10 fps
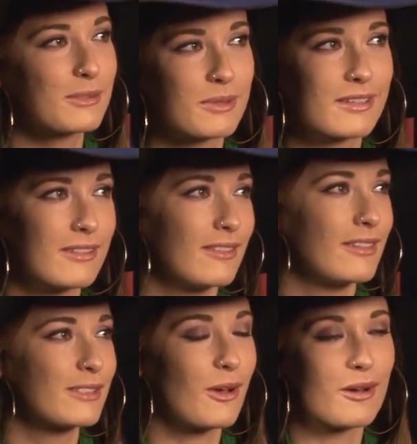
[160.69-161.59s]
what
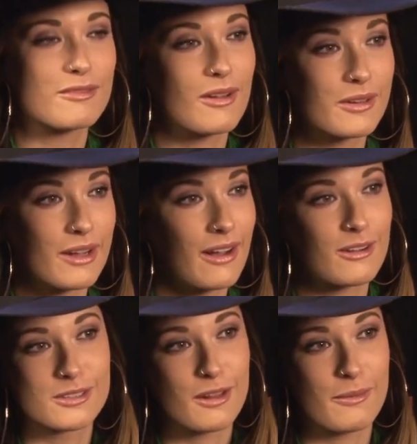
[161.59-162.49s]
the song "Follow Your
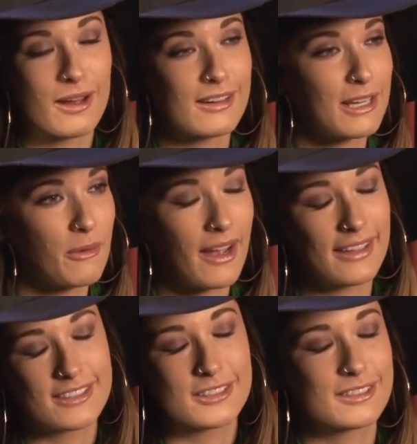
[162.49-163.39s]
Arrow" is all about anyway.
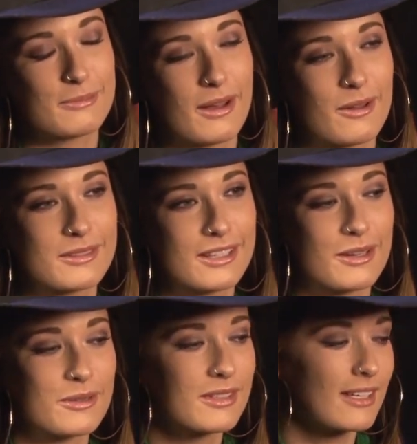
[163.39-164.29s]
It's just about, you
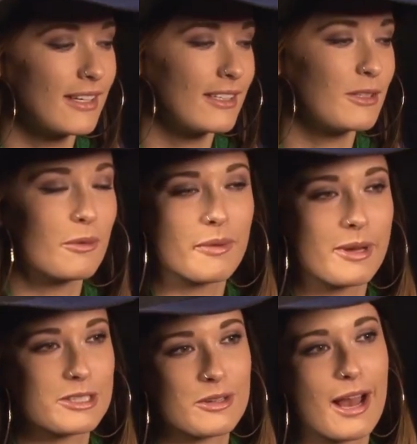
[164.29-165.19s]
know, doing what
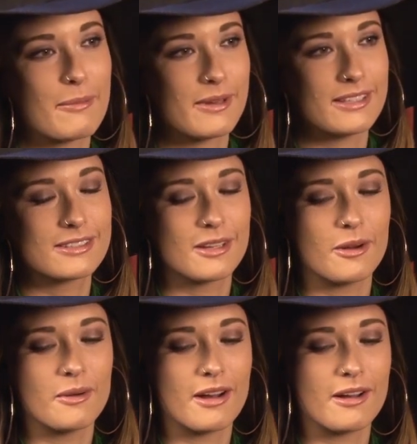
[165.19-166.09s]
makes you happy.
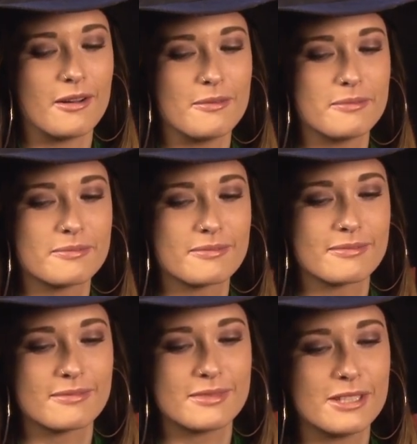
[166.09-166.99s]
So,
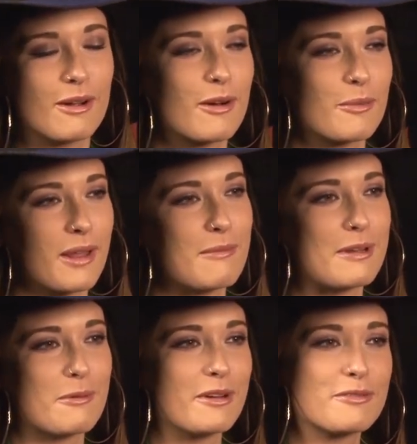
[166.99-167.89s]
you know, I don't blame
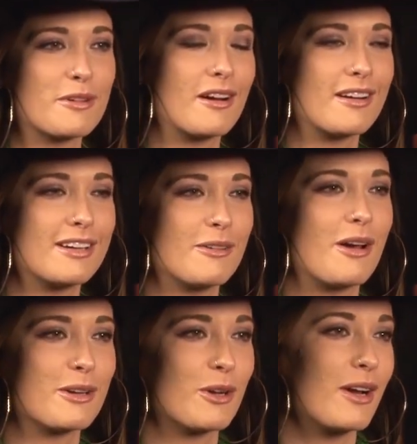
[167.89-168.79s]
anyone for, you know,
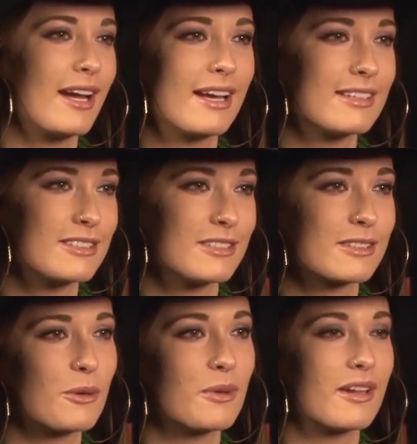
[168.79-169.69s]
not agreeing. It's
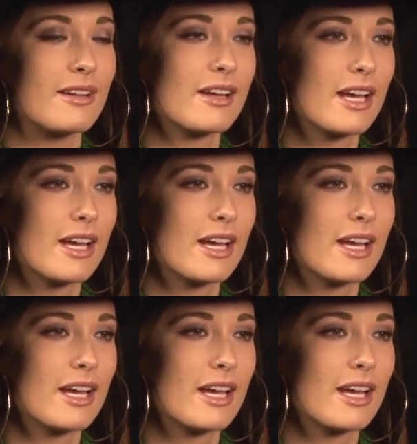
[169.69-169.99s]
just cool that